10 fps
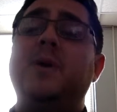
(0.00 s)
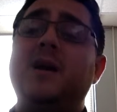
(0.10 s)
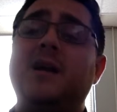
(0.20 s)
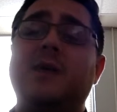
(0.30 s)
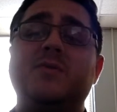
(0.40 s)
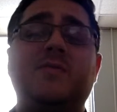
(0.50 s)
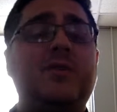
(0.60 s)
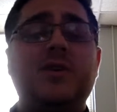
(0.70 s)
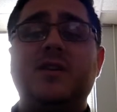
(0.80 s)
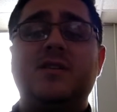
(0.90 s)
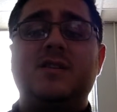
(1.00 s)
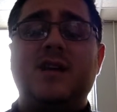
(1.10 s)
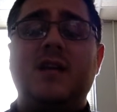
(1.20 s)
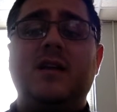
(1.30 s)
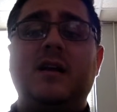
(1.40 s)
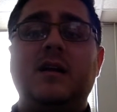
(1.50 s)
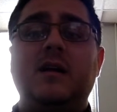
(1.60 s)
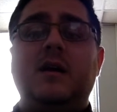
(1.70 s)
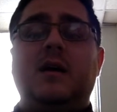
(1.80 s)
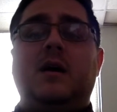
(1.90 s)
But I was very good at selling
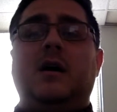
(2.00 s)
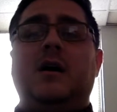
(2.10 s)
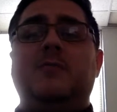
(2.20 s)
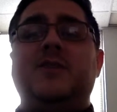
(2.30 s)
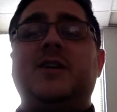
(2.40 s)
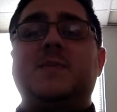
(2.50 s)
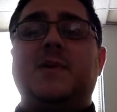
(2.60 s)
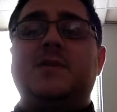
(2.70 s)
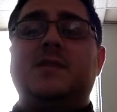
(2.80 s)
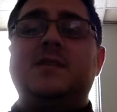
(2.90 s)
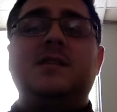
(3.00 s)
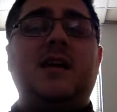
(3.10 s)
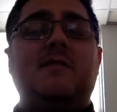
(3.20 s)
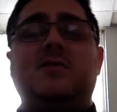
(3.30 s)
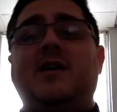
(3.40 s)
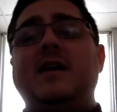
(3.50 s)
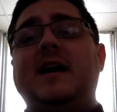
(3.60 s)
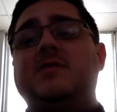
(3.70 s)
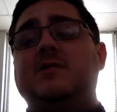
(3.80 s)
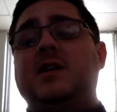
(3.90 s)
the experiences I did have. So I had
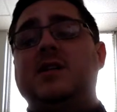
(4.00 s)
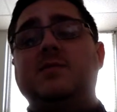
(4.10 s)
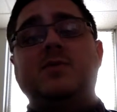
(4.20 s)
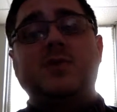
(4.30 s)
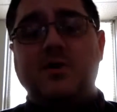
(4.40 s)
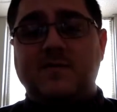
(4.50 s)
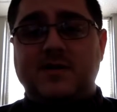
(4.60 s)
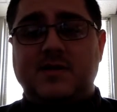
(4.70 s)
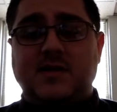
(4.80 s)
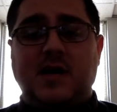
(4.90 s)
excellent customer service.